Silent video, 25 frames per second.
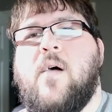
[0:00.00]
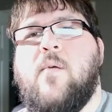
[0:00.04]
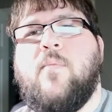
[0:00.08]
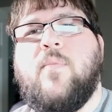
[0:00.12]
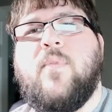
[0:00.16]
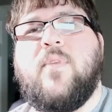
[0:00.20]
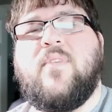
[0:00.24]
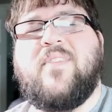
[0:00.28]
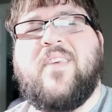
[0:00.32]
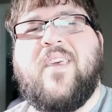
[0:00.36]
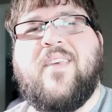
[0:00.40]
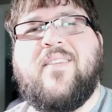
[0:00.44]

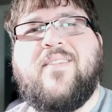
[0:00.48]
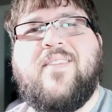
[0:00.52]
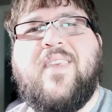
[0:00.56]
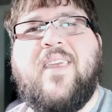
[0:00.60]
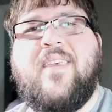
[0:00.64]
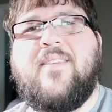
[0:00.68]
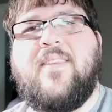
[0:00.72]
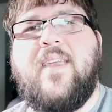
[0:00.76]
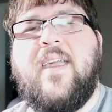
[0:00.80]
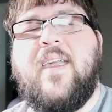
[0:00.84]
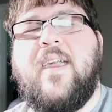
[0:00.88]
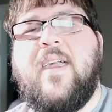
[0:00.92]
It's got
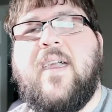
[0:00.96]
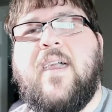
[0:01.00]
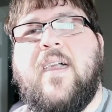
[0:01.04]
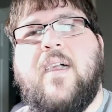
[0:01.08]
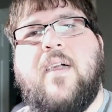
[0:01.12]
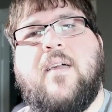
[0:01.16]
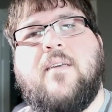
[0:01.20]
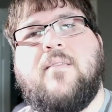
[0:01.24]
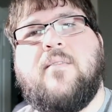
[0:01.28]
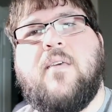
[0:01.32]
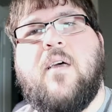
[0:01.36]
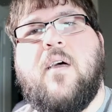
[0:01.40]
16
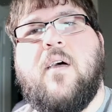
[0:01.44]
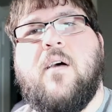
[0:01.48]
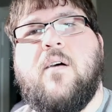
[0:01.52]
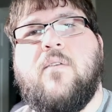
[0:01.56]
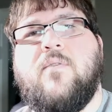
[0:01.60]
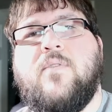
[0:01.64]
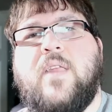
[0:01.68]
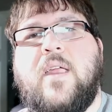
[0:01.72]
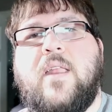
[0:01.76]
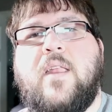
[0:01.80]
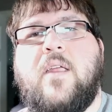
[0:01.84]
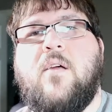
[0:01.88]
gigs
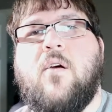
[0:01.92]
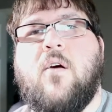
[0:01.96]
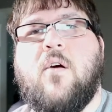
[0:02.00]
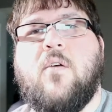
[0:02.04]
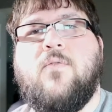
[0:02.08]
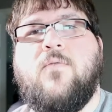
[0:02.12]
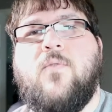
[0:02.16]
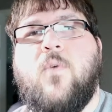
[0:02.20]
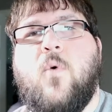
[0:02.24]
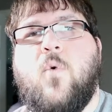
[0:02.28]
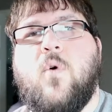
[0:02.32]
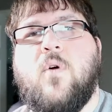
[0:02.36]
of
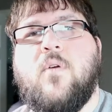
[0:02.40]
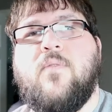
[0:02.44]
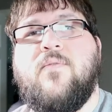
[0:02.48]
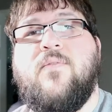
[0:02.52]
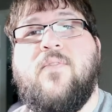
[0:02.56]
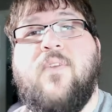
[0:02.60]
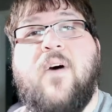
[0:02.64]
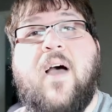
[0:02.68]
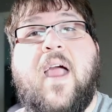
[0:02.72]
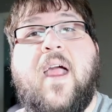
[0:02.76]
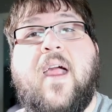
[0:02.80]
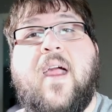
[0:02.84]
DDR4
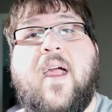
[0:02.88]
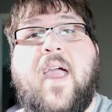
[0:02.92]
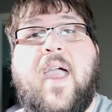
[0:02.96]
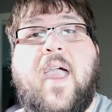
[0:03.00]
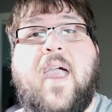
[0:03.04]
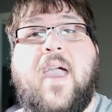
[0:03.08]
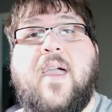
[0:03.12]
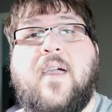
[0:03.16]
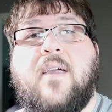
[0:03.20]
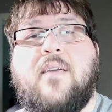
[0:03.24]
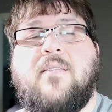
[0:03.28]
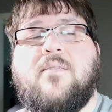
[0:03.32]
Flare
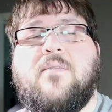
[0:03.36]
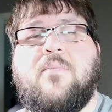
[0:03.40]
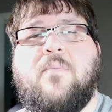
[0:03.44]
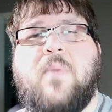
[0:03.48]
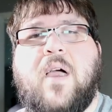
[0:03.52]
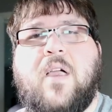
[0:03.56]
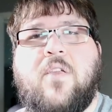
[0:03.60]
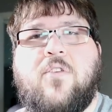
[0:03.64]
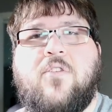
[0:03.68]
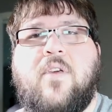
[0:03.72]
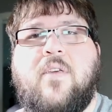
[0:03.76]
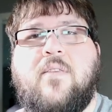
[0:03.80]
X
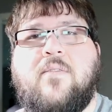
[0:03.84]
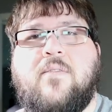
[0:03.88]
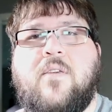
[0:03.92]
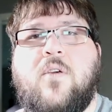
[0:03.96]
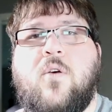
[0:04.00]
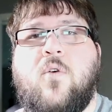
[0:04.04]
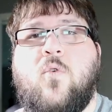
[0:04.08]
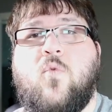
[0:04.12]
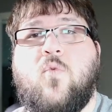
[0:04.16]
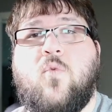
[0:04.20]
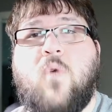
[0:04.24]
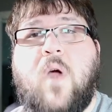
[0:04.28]
by
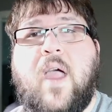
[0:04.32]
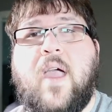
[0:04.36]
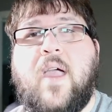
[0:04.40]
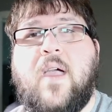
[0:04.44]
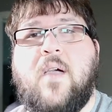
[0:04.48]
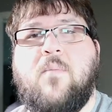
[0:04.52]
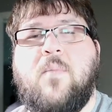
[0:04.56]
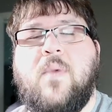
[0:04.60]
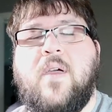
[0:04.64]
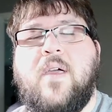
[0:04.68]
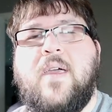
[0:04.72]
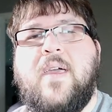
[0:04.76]
G.Skill
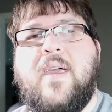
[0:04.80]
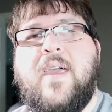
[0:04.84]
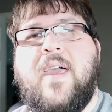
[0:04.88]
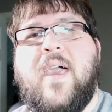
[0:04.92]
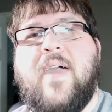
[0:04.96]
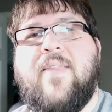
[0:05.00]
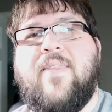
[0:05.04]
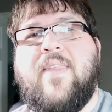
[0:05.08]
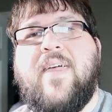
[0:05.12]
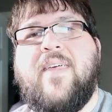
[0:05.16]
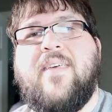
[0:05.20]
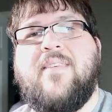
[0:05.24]
RAM,
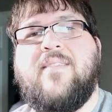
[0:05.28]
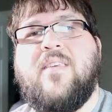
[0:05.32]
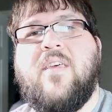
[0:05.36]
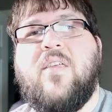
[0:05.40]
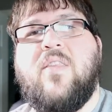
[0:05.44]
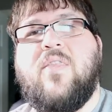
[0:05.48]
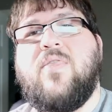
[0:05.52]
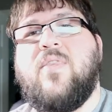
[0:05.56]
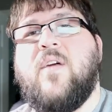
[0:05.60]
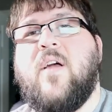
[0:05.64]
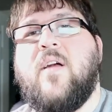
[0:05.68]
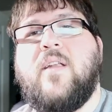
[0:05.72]
and that is
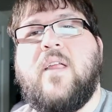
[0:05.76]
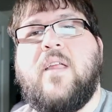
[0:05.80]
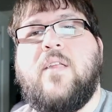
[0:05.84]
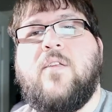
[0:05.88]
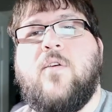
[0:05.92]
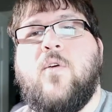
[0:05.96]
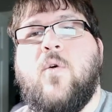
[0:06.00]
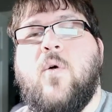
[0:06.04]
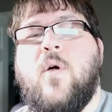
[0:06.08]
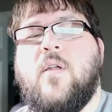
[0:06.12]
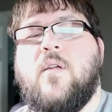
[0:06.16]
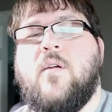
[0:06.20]
at
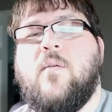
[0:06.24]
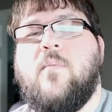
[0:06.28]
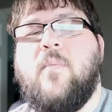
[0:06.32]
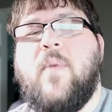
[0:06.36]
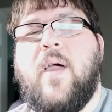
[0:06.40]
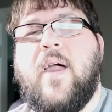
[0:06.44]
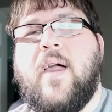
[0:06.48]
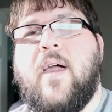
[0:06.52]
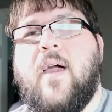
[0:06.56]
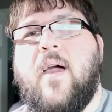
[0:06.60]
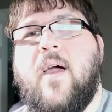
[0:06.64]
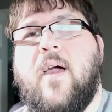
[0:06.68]
3200
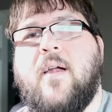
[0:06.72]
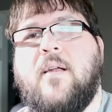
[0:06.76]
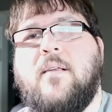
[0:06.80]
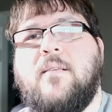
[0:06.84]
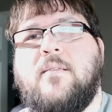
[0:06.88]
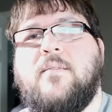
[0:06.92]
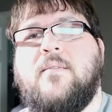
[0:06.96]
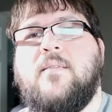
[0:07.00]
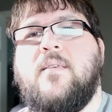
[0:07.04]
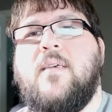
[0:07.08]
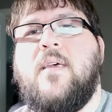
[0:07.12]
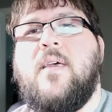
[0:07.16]

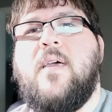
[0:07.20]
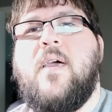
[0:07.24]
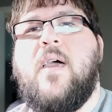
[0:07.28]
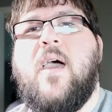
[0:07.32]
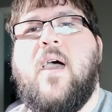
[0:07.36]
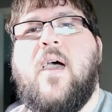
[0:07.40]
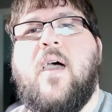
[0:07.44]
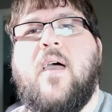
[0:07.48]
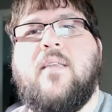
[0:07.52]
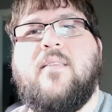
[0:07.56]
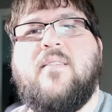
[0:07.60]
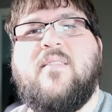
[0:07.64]
megahertz.
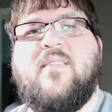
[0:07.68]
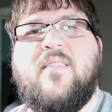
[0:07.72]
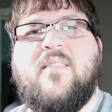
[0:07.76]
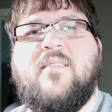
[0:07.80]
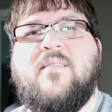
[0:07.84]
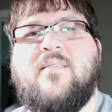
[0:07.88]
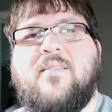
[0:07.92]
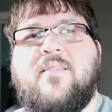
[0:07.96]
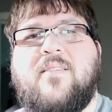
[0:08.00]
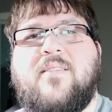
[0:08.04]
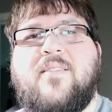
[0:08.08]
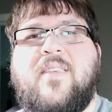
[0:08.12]
It's
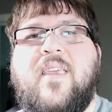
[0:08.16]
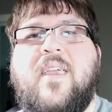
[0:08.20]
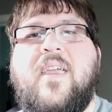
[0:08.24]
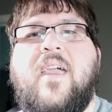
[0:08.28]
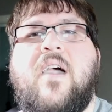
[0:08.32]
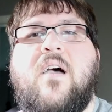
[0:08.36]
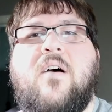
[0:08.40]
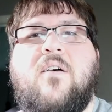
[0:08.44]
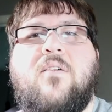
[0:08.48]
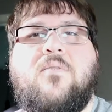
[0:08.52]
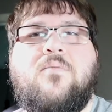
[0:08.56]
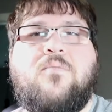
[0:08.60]

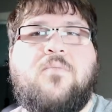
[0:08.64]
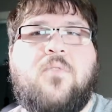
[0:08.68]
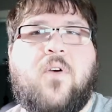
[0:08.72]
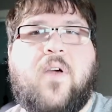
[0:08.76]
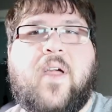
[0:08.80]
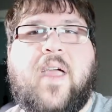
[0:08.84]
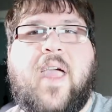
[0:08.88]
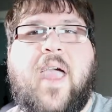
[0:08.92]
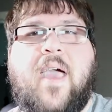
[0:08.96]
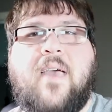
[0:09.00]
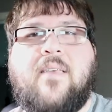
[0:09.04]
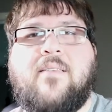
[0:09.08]
CL or
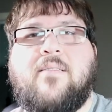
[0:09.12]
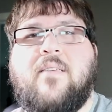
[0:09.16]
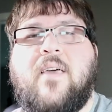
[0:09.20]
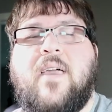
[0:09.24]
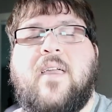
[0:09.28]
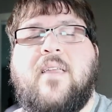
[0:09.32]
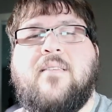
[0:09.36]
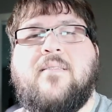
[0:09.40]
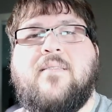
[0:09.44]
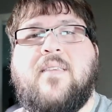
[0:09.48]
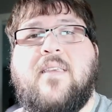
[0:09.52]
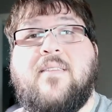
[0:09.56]
CAS
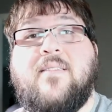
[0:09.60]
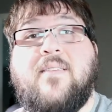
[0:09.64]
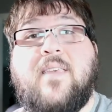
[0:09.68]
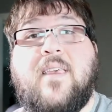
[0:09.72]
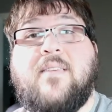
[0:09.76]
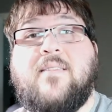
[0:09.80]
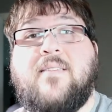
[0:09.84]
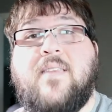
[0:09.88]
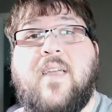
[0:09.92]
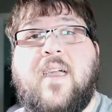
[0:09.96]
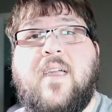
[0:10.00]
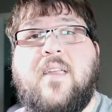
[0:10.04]
latency
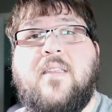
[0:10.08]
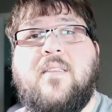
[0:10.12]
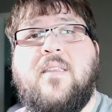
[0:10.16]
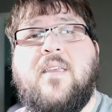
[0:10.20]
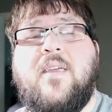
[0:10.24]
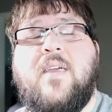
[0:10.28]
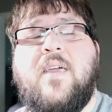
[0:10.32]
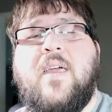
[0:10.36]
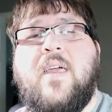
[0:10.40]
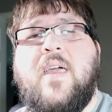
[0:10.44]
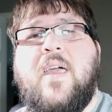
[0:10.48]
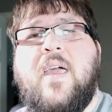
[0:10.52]
16.
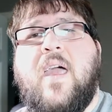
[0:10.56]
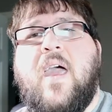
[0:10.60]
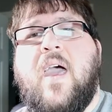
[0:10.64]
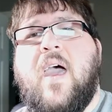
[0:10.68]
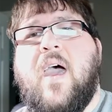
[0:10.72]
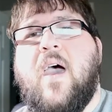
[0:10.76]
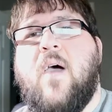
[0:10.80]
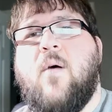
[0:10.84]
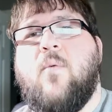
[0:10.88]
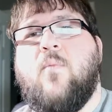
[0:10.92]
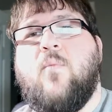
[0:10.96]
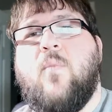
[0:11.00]

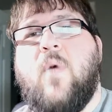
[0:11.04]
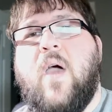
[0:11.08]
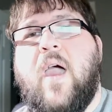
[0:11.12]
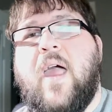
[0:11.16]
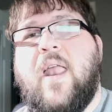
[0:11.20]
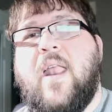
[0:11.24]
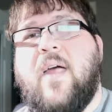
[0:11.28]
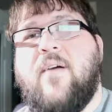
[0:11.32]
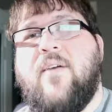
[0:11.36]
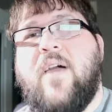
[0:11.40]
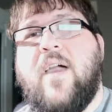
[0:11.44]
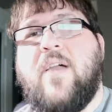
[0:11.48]
And
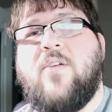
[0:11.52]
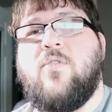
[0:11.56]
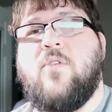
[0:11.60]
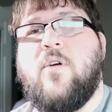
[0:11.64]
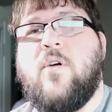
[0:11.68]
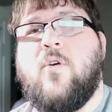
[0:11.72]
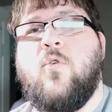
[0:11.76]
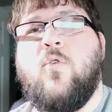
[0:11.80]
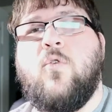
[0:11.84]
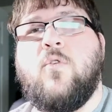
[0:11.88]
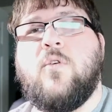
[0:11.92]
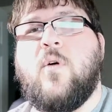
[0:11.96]
I've actually
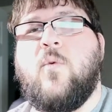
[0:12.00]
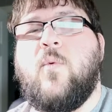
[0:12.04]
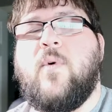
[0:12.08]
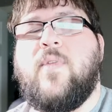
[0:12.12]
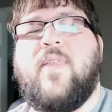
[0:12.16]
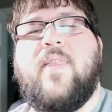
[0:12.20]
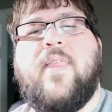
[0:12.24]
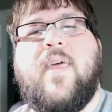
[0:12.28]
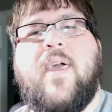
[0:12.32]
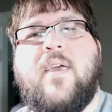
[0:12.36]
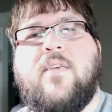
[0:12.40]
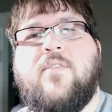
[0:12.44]
cooled it
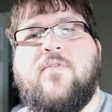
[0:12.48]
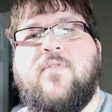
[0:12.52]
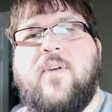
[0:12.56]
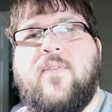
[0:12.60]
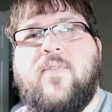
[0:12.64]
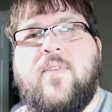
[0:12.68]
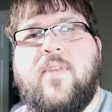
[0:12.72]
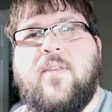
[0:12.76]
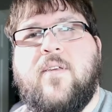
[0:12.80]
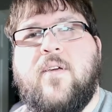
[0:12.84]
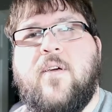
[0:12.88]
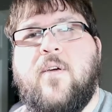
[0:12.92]
with an
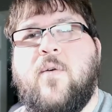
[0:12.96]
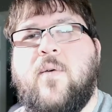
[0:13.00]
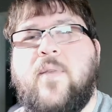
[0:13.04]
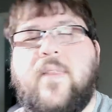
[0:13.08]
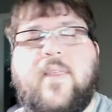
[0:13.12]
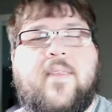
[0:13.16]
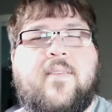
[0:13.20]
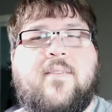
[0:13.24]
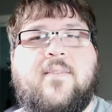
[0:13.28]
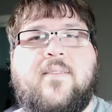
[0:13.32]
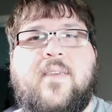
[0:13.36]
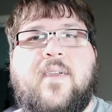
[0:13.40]
X52
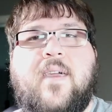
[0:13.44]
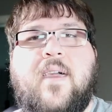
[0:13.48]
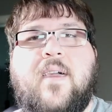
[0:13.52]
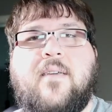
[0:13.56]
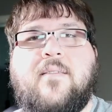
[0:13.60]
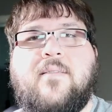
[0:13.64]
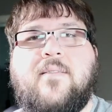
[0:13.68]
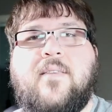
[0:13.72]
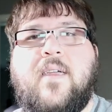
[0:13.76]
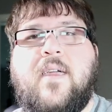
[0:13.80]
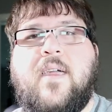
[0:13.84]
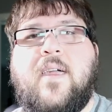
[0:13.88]
and
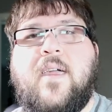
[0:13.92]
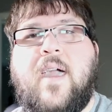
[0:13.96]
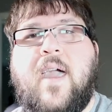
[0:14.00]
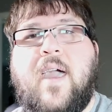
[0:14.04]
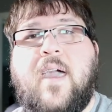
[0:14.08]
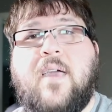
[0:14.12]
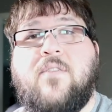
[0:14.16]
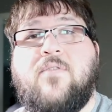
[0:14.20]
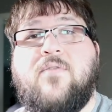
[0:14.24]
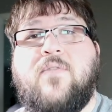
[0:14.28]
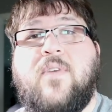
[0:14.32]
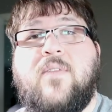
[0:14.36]
NZXT
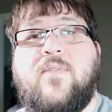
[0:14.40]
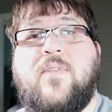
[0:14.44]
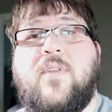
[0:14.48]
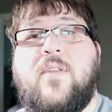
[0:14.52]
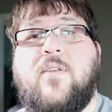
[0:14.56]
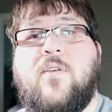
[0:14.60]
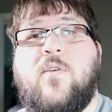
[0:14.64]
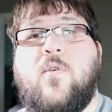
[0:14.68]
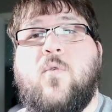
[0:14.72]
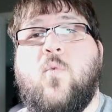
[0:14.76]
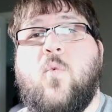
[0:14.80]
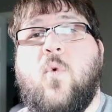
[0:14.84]

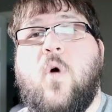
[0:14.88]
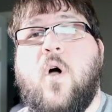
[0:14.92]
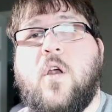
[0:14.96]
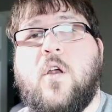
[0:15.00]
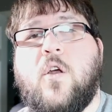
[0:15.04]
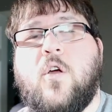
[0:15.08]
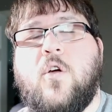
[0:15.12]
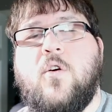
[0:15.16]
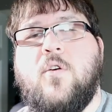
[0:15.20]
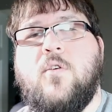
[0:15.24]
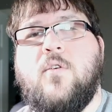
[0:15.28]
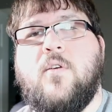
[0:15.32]
X52
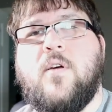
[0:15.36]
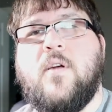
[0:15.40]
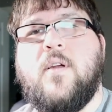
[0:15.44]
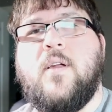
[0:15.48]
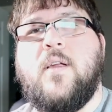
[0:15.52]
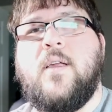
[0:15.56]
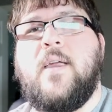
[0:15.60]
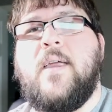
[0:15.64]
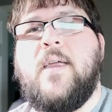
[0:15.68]
water cooler,